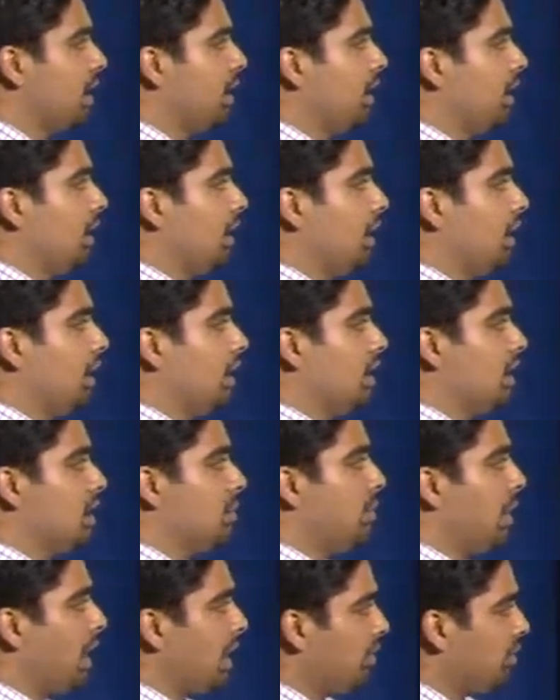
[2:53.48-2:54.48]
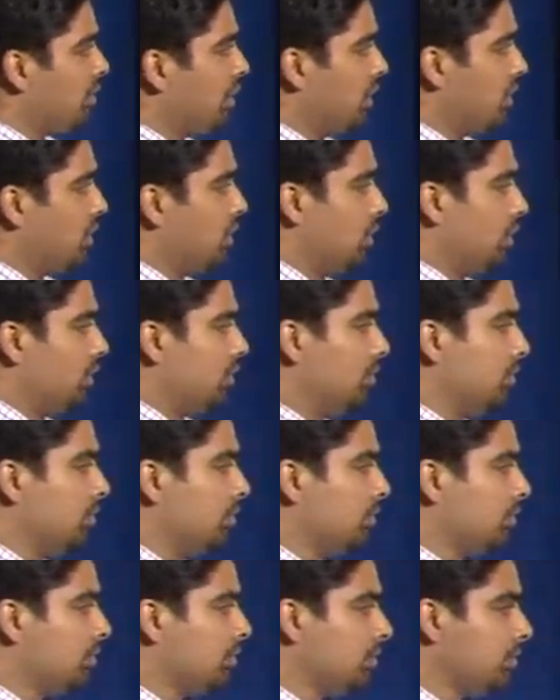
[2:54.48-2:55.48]
the span of control.
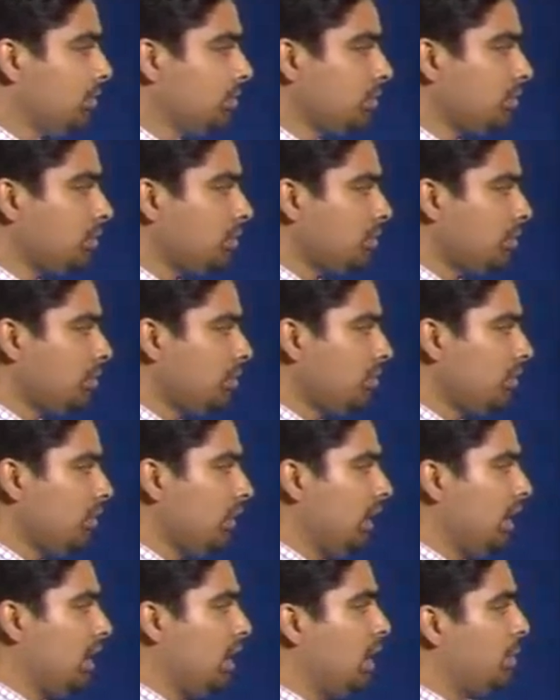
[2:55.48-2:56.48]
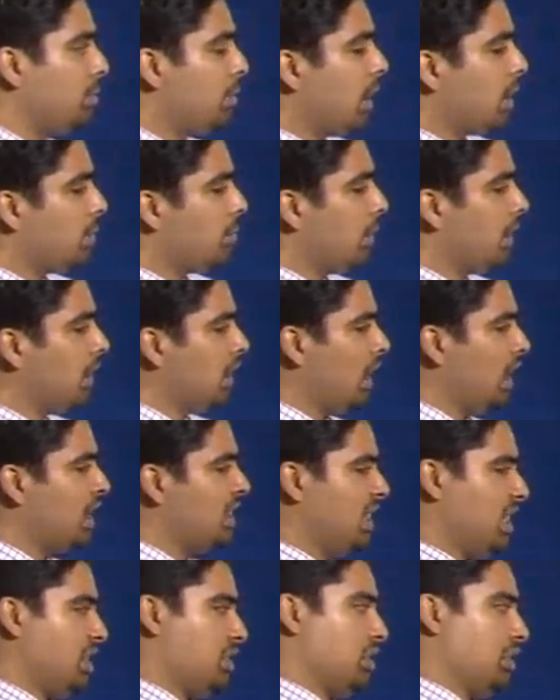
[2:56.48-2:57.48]

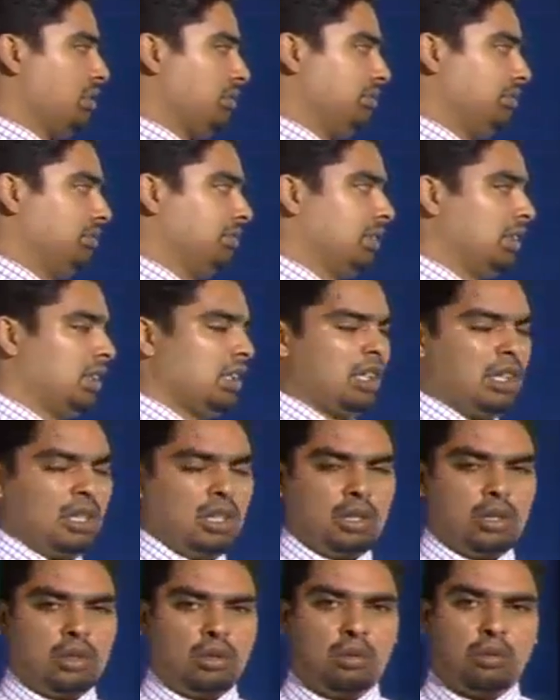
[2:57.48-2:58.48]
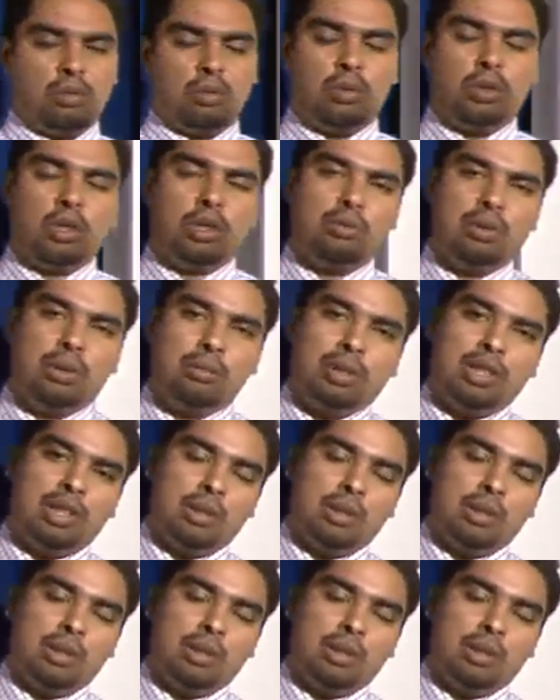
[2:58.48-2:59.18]
Departmentalization. What do you mean by